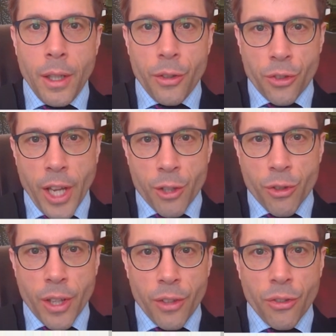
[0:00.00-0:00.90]
Sketch
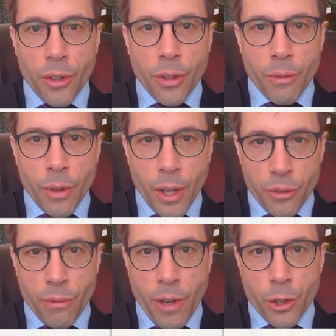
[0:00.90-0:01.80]
this as
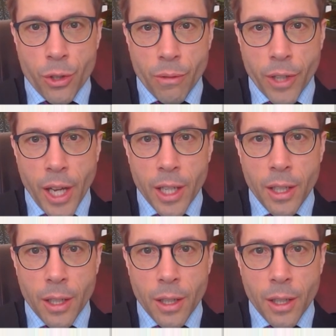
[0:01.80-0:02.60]
a function of k,